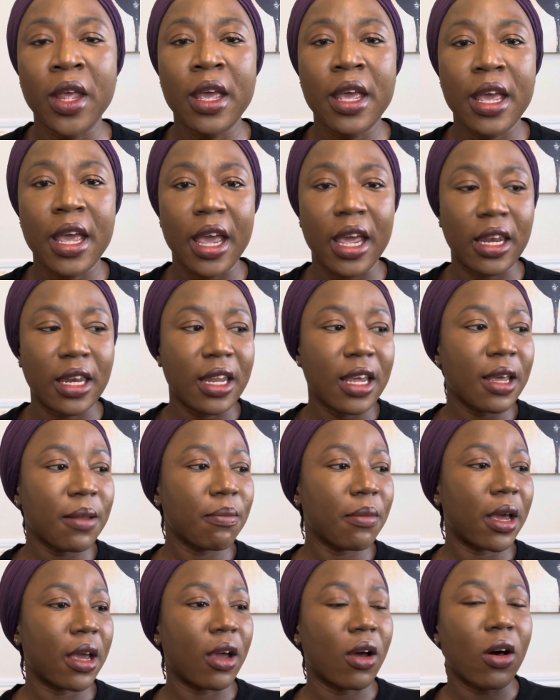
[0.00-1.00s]
And then my
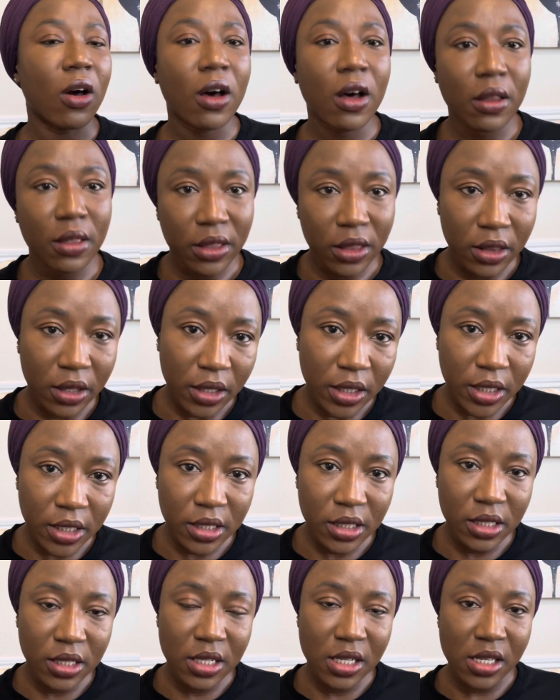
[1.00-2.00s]
third
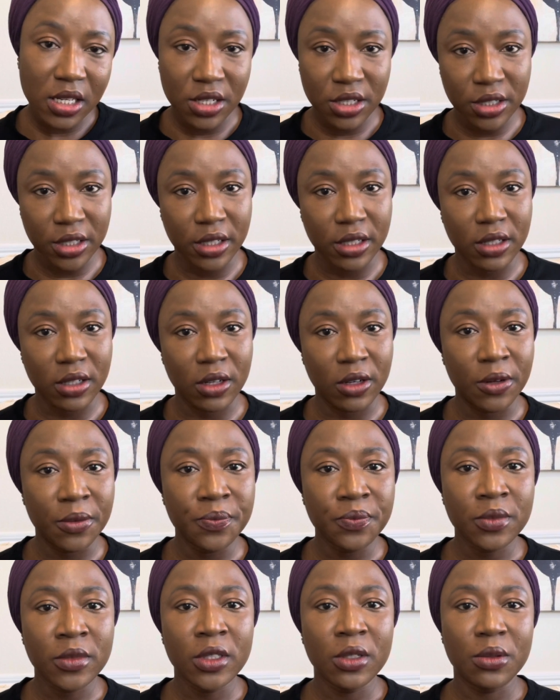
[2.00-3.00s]
sister-in-law
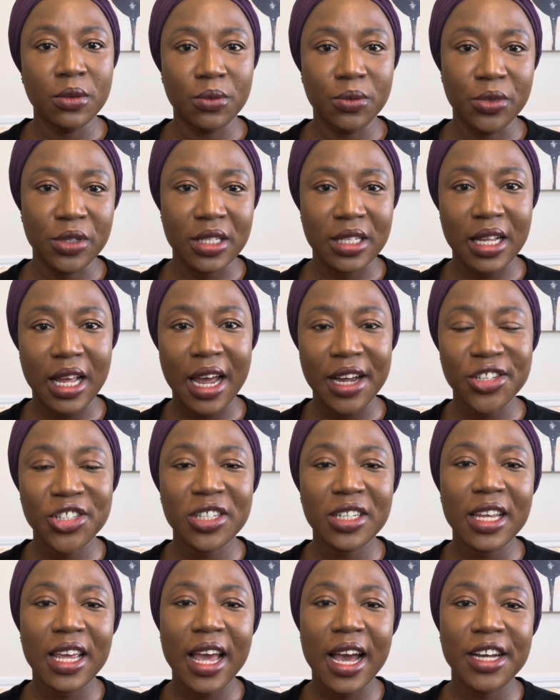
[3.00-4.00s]

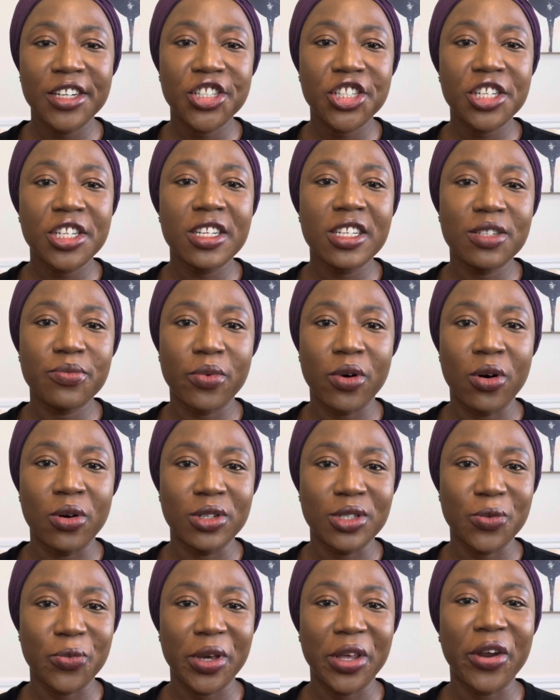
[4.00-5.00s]
had cheese balls
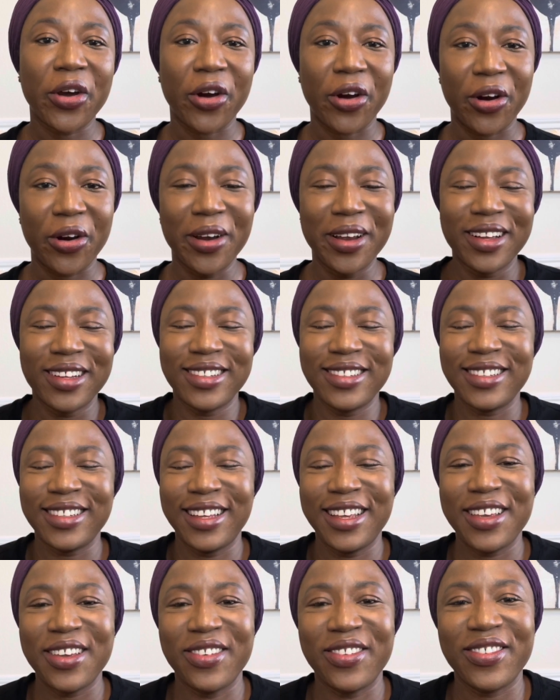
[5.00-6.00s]
with her.
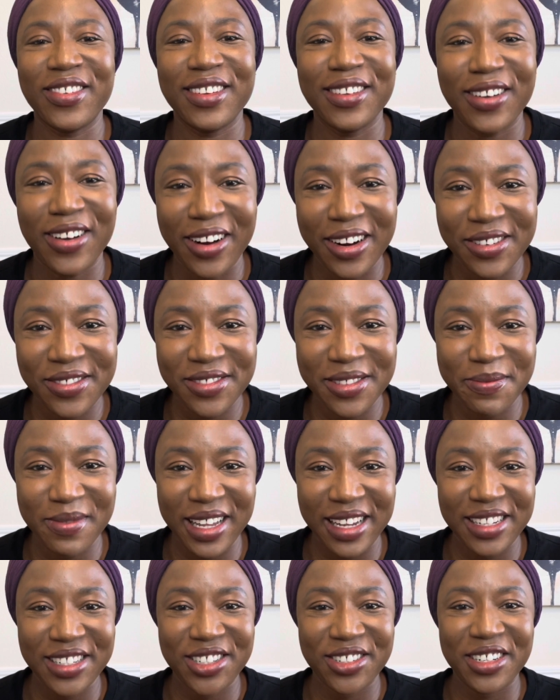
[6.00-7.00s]
If you are from
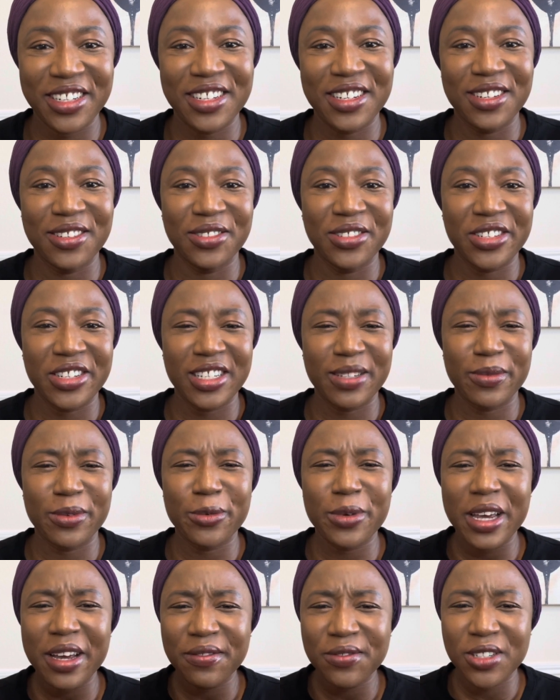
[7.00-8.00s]
Nigeria, you know cheese balls. We have
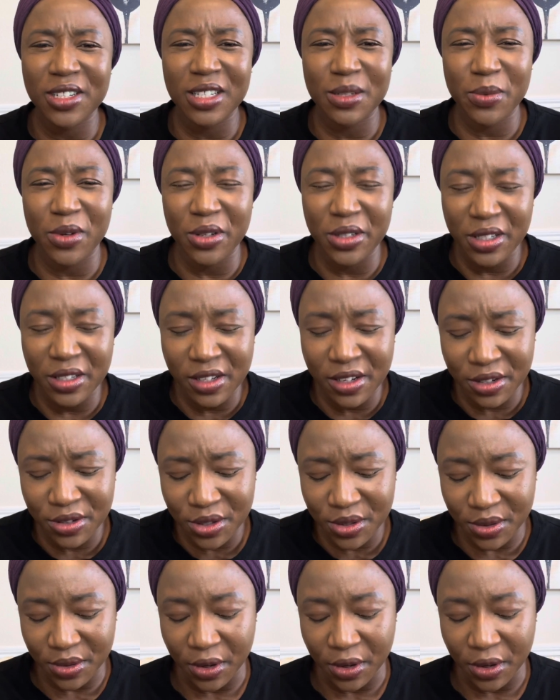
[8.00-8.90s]
cheese balls here too.